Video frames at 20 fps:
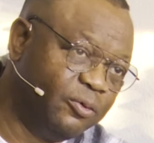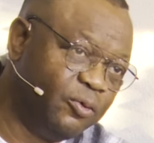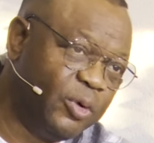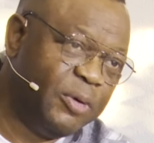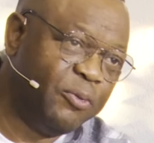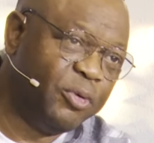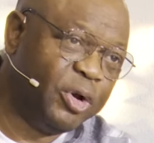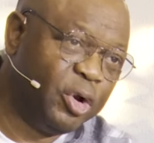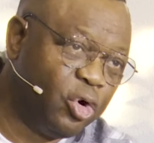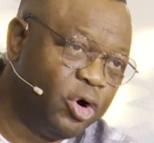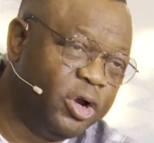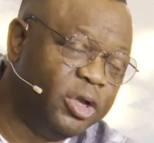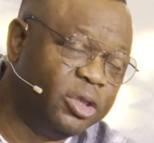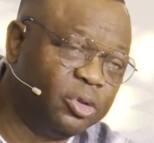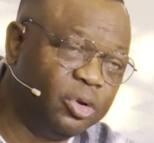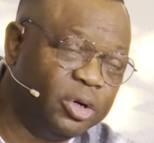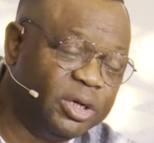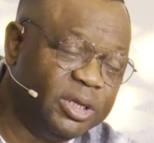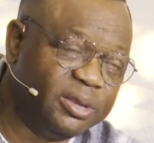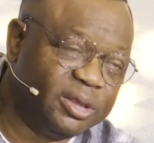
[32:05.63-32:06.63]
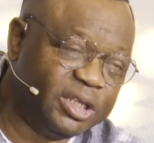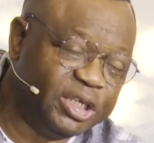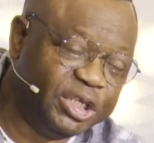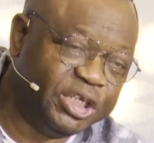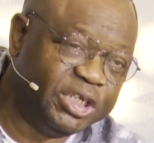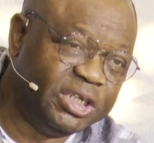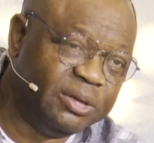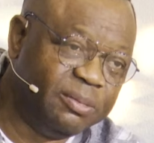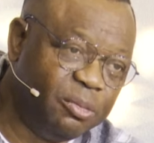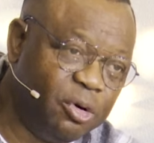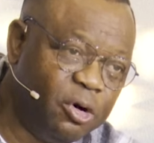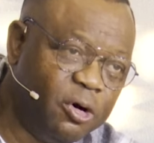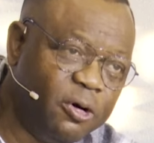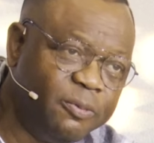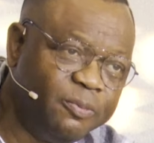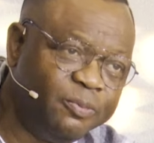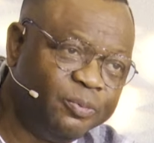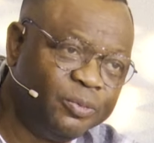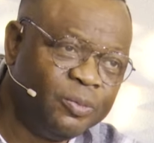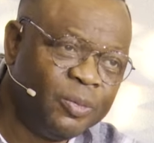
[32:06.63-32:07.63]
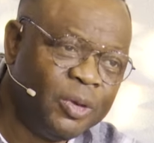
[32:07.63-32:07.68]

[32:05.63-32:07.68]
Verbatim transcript: when we go into this teaching more,